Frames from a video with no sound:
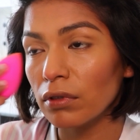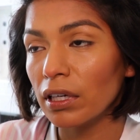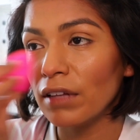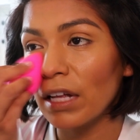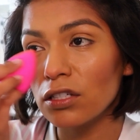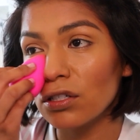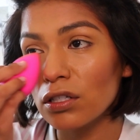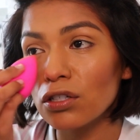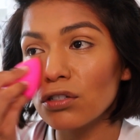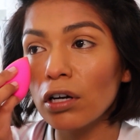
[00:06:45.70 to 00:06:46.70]
And that's just
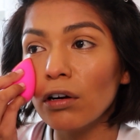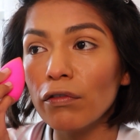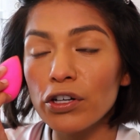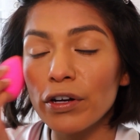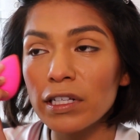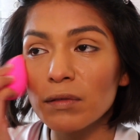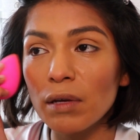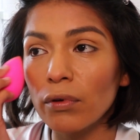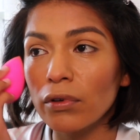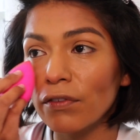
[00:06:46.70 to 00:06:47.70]
the struggle for trans
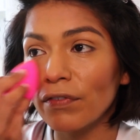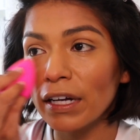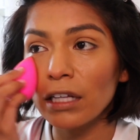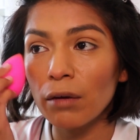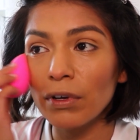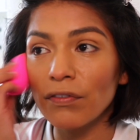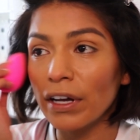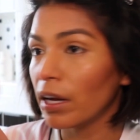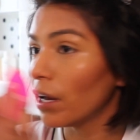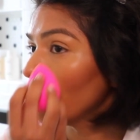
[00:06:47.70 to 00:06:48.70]
people and the fight that we
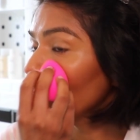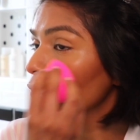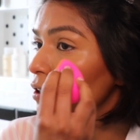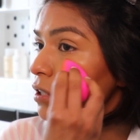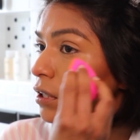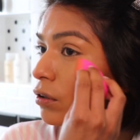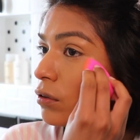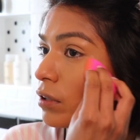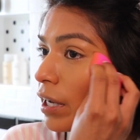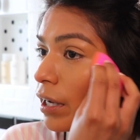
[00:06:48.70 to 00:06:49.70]
fight every single
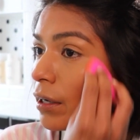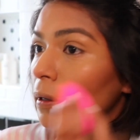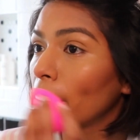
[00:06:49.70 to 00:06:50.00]
day.